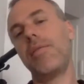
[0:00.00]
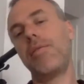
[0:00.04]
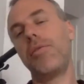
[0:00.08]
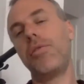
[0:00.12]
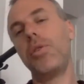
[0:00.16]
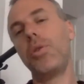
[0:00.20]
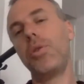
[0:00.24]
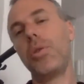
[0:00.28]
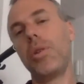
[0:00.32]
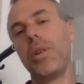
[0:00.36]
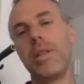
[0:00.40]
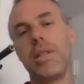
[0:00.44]
The
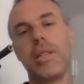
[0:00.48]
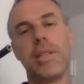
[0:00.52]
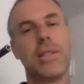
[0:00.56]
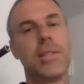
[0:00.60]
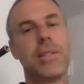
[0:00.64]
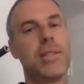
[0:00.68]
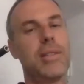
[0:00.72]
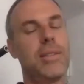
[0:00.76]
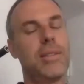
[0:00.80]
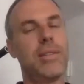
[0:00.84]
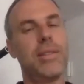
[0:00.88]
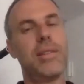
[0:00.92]
viewer
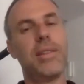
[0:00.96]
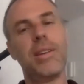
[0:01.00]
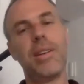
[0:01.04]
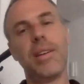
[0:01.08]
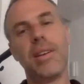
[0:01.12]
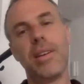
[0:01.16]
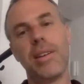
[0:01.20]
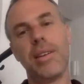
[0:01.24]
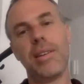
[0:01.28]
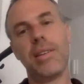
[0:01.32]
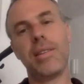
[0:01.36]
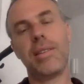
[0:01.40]
is
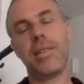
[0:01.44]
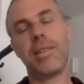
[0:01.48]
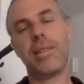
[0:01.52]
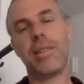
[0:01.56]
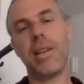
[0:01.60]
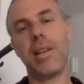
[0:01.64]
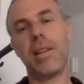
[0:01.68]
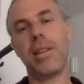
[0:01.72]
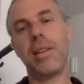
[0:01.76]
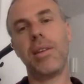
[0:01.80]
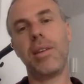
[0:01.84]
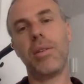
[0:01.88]

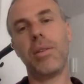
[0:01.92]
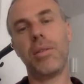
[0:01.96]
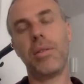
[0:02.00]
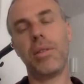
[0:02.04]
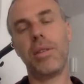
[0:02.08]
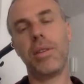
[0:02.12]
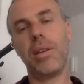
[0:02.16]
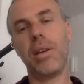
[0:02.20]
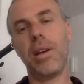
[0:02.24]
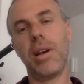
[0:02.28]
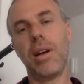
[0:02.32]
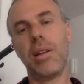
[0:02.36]
standing on
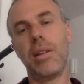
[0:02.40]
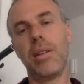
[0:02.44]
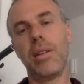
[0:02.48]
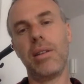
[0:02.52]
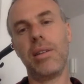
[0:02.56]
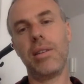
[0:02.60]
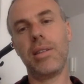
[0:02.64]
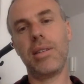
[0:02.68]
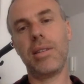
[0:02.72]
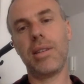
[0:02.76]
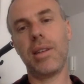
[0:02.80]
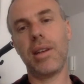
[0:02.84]
the
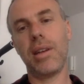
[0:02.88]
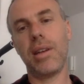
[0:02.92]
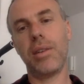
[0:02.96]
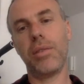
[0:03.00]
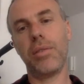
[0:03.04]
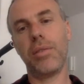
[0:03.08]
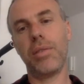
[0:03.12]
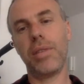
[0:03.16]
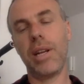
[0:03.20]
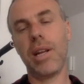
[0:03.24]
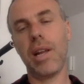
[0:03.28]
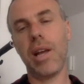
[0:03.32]
other side
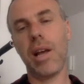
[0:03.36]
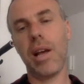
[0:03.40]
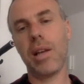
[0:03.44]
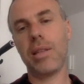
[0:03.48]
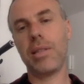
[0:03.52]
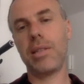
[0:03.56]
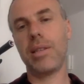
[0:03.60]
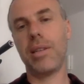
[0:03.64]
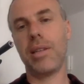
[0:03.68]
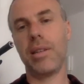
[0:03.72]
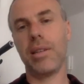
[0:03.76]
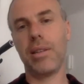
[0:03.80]
of the
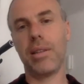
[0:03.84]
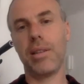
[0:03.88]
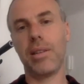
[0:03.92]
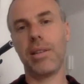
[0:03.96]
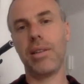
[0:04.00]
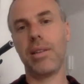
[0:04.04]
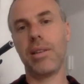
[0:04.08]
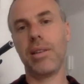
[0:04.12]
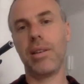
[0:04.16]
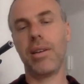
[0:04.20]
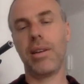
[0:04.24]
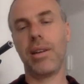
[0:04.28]
glass and
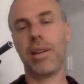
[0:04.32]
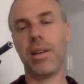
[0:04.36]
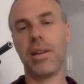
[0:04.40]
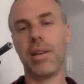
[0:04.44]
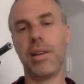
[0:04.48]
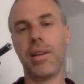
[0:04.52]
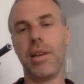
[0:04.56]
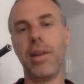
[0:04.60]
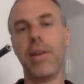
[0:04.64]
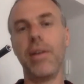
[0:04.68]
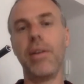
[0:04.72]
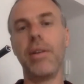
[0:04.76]
can
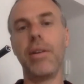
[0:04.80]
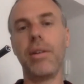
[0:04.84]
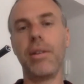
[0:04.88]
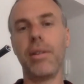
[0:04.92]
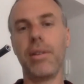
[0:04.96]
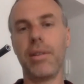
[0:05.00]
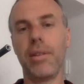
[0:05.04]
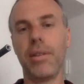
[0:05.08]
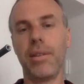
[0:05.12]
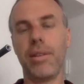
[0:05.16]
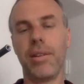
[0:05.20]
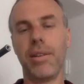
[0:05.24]

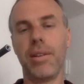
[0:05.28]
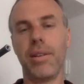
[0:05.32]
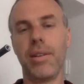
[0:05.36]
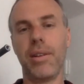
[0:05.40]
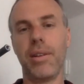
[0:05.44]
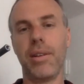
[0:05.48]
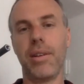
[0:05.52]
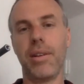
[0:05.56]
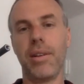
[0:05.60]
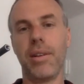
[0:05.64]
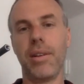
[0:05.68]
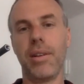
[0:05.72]
hear
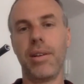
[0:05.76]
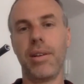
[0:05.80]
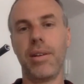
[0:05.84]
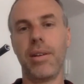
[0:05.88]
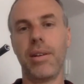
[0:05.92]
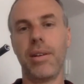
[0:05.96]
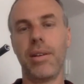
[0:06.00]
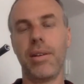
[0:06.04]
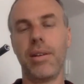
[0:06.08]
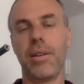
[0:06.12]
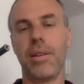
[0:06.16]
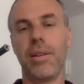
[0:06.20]

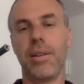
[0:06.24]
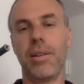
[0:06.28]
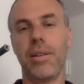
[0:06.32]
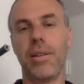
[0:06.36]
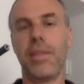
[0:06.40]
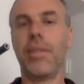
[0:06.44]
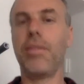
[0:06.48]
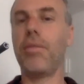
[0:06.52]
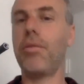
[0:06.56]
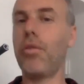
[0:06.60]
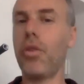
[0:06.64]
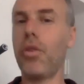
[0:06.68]

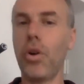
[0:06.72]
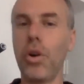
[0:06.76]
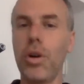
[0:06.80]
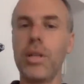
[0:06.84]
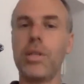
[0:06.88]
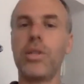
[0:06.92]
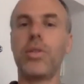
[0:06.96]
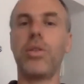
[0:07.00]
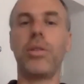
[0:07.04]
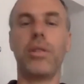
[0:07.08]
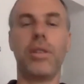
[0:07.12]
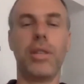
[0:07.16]
the
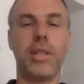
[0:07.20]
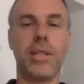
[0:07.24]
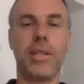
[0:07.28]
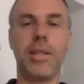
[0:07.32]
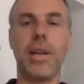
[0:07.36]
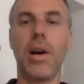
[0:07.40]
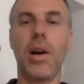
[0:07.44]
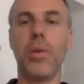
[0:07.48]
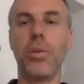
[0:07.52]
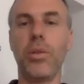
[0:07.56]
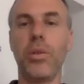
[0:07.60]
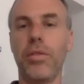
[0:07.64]
voice or the
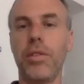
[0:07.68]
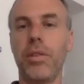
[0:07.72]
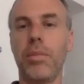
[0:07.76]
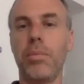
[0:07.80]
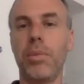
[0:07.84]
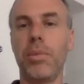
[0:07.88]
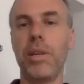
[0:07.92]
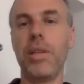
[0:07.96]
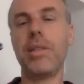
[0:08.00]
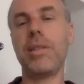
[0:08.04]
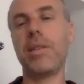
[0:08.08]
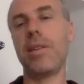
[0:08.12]
sound of the
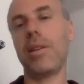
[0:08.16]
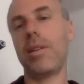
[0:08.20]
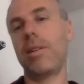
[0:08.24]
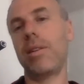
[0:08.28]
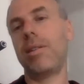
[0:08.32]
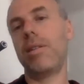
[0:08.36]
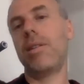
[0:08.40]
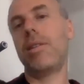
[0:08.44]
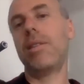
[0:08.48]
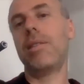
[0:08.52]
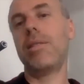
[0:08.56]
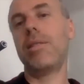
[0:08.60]
piece
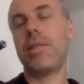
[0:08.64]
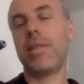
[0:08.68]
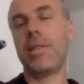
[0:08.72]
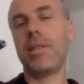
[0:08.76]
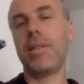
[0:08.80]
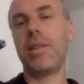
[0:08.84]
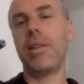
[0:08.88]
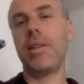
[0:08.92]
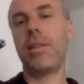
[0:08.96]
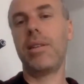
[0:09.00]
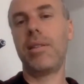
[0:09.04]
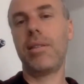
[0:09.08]
and
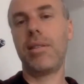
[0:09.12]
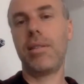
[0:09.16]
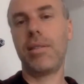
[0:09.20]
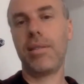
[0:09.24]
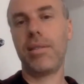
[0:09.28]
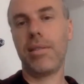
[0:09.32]
see it